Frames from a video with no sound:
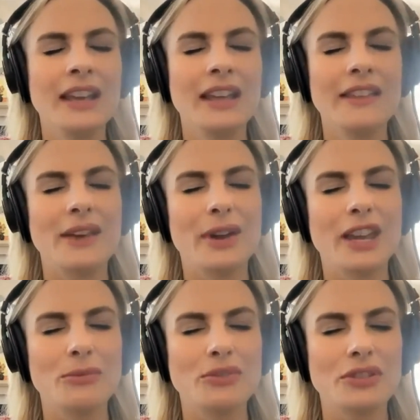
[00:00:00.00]
They were
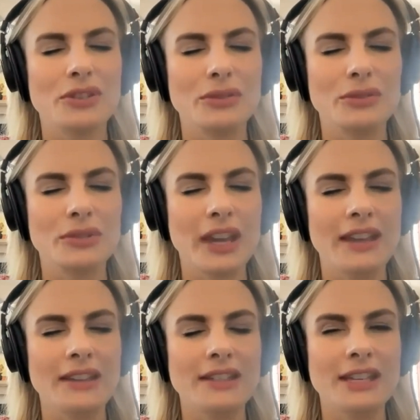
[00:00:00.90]
able to
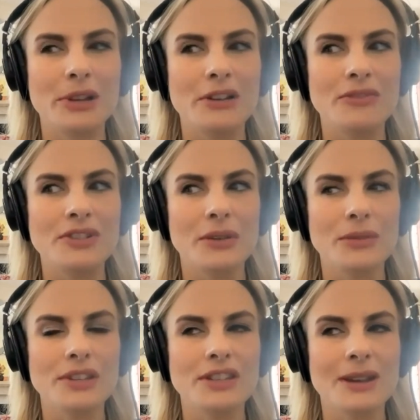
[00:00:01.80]
get similar
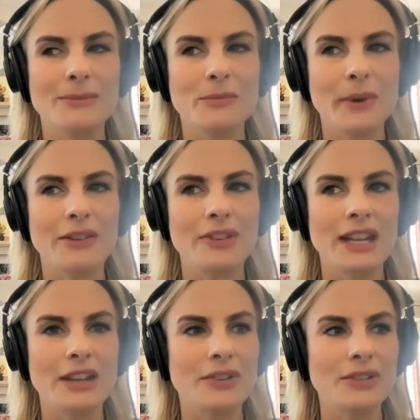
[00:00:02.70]
results in terms of pain
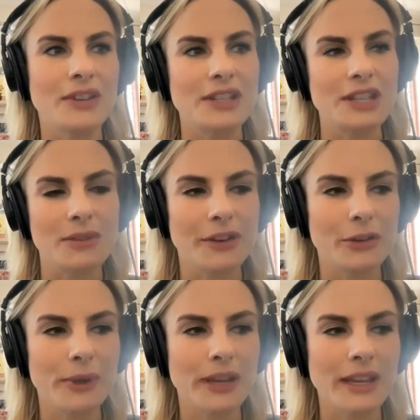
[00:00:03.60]
relief as
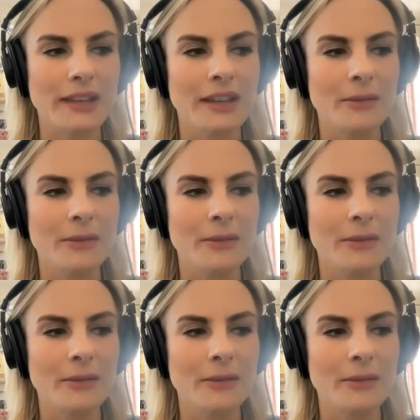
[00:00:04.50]
physiotherapy.